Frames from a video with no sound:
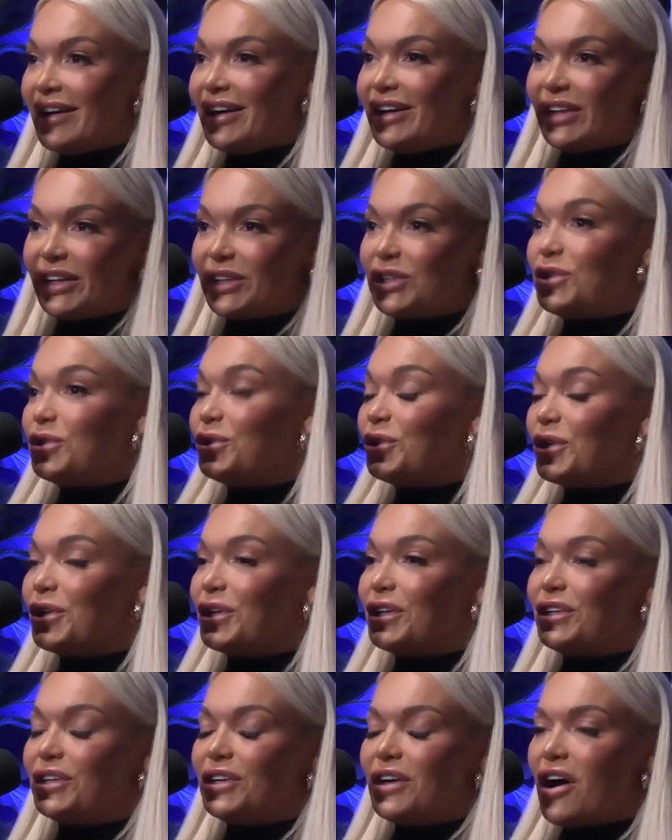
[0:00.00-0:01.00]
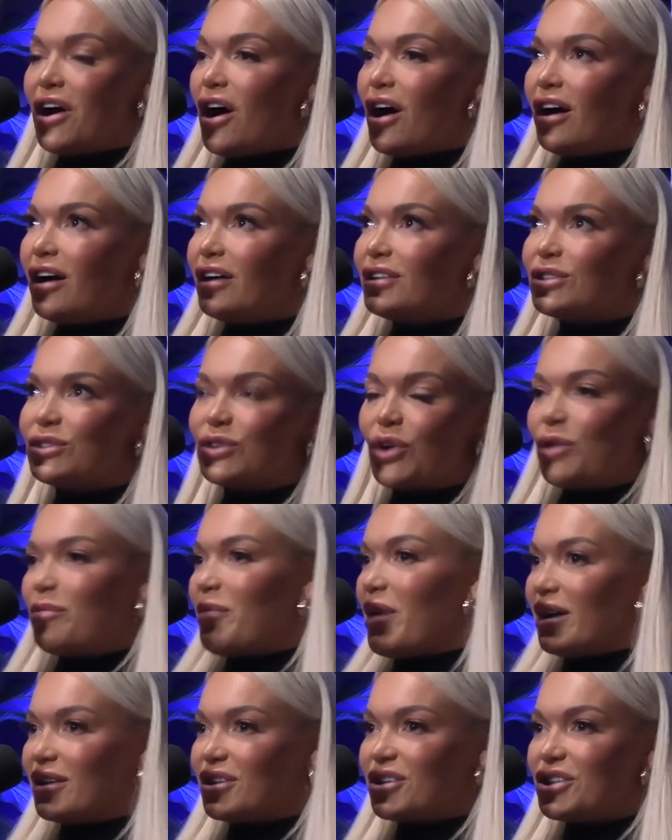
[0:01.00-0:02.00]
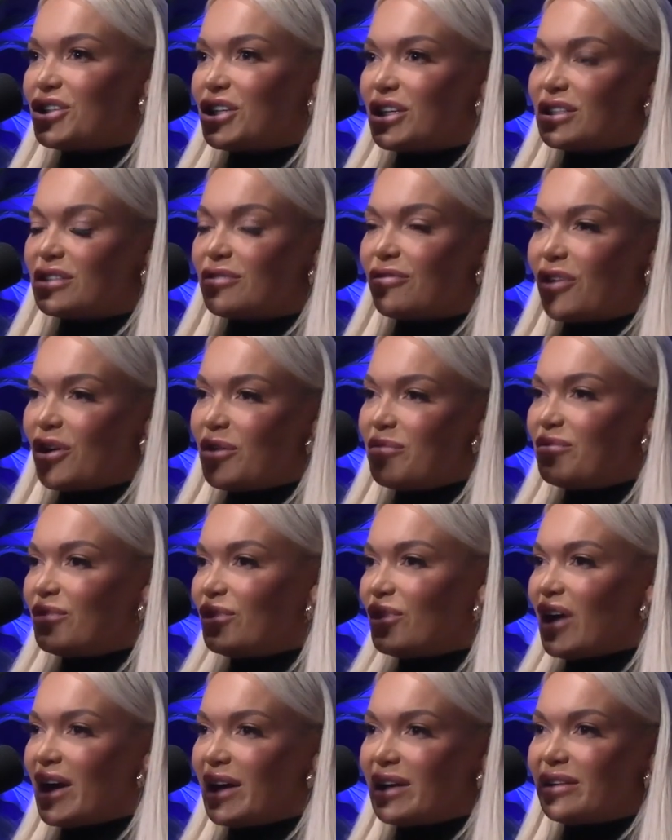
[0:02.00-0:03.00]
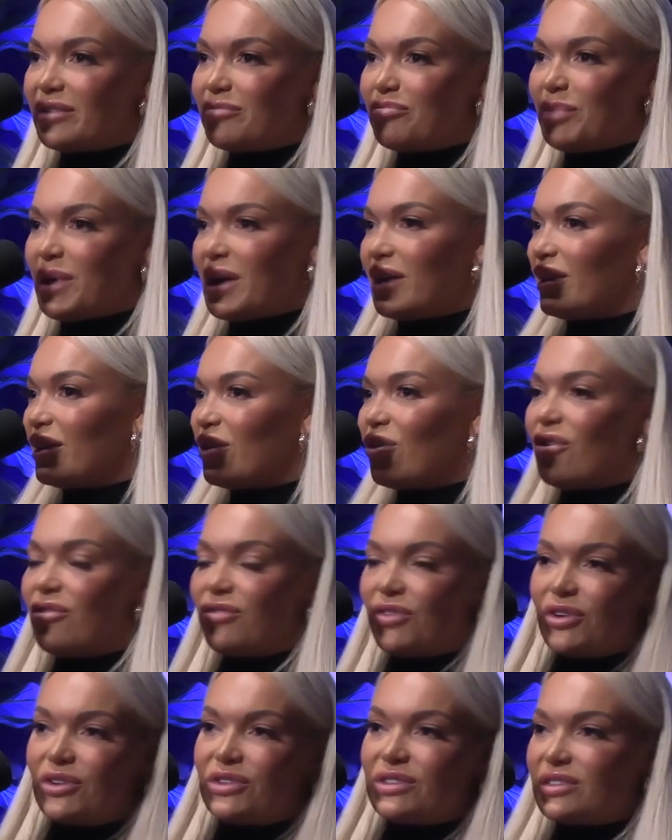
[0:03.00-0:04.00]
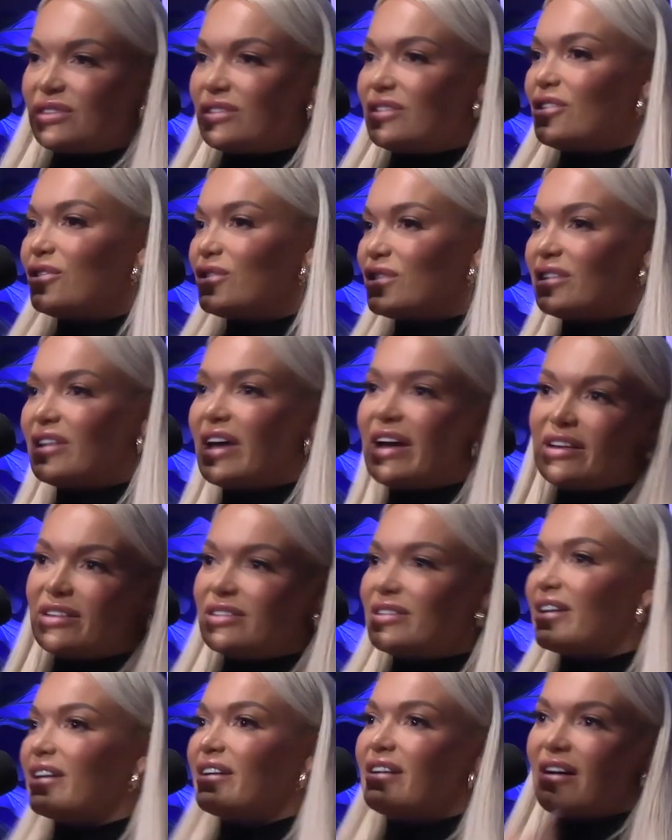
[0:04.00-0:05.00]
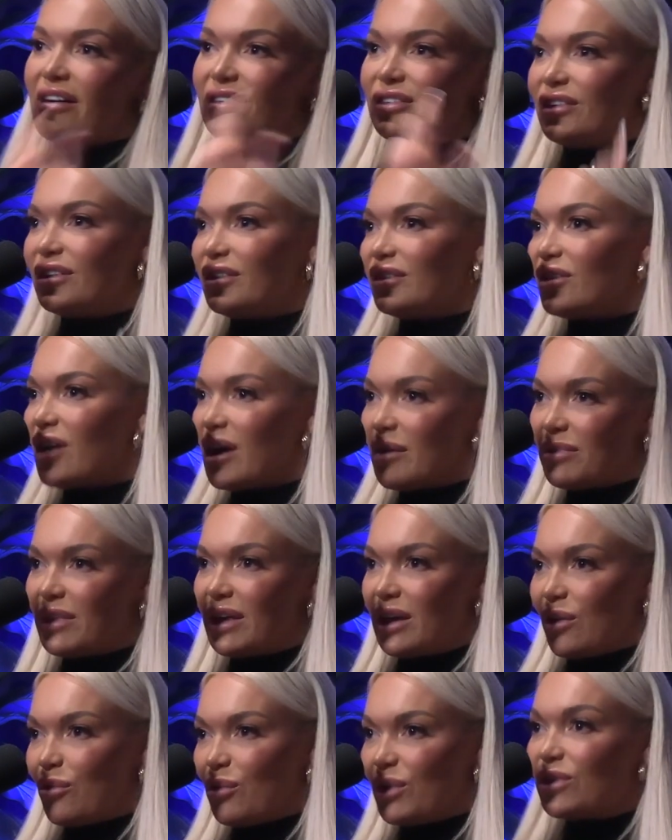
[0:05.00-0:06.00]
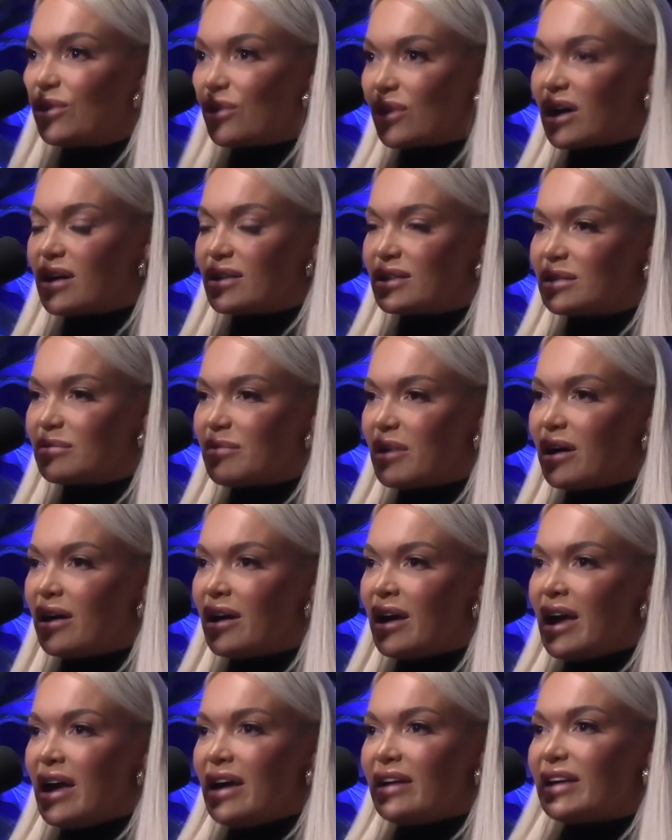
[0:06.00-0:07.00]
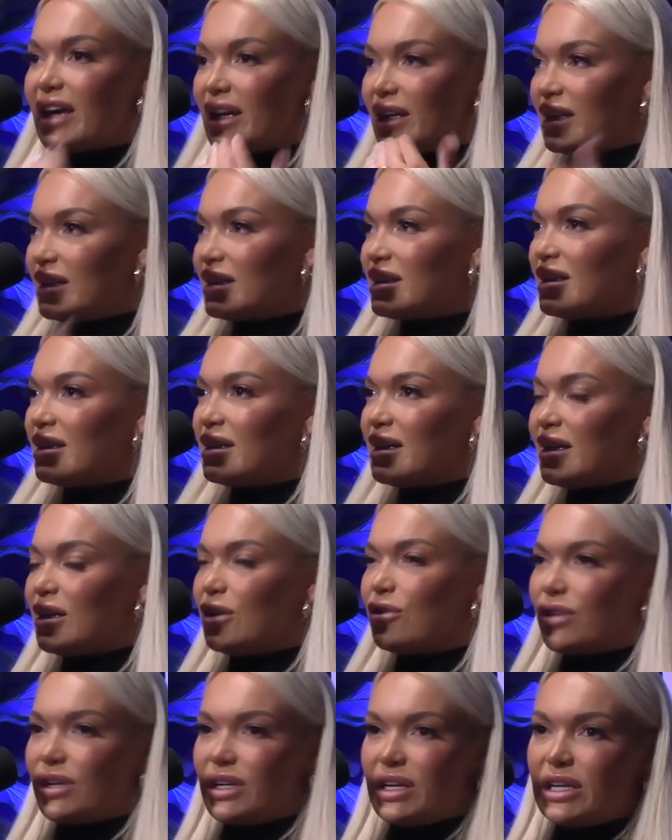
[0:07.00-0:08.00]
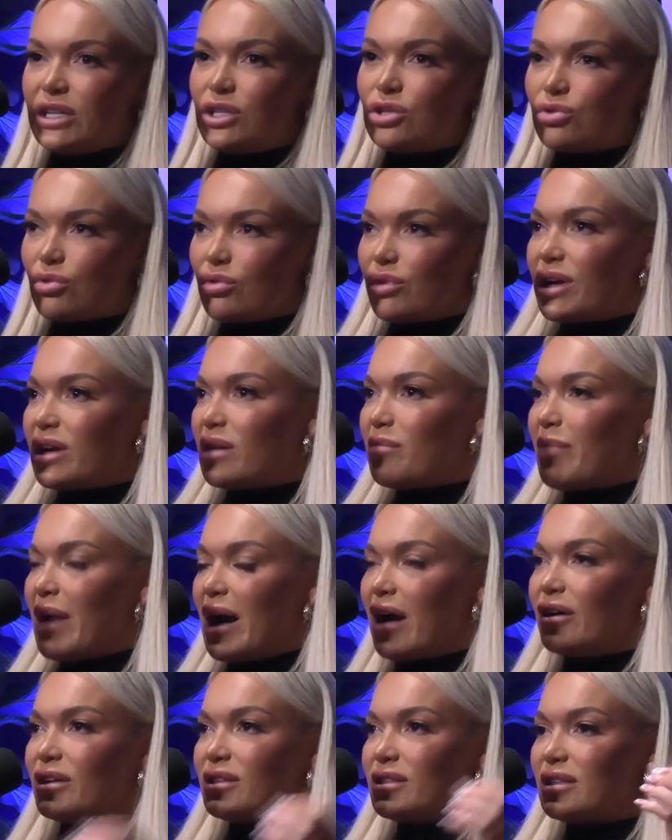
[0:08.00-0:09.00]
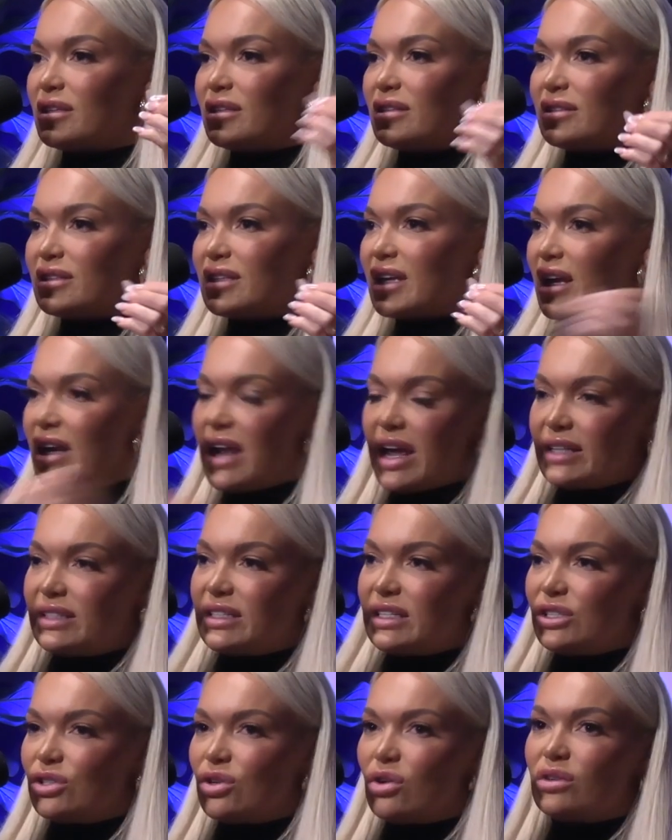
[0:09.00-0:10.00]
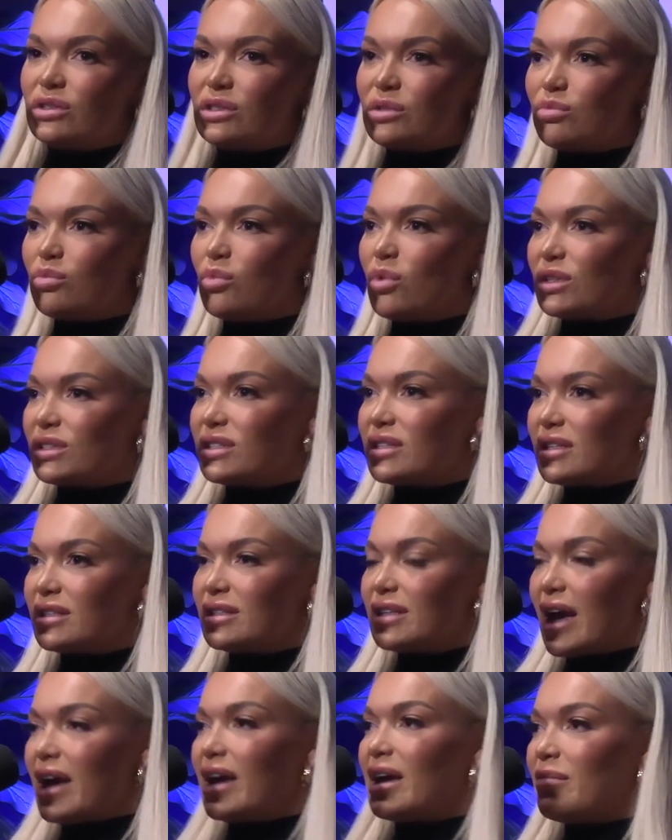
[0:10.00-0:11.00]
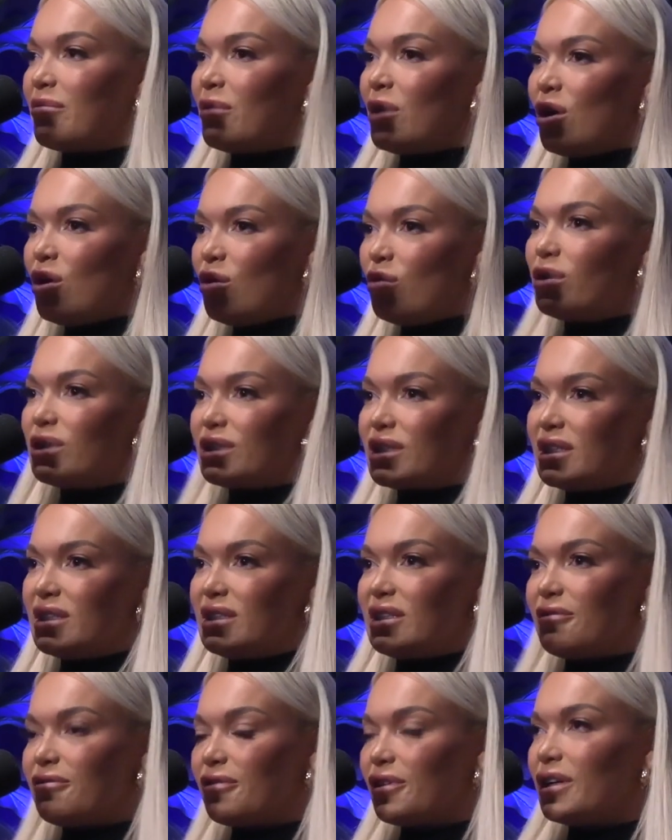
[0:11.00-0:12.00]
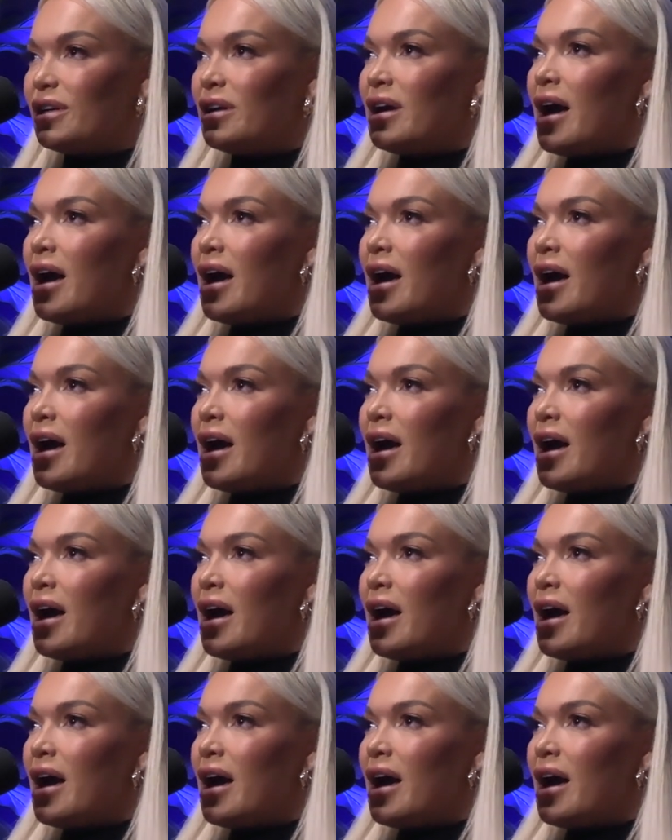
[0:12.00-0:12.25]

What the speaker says: Like, you learn so much just from like peeling off those layers like an onion type thing with your customer, getting into the nitty gritty, drawing comparisons, connecting dots, what's the same, what's indifferent.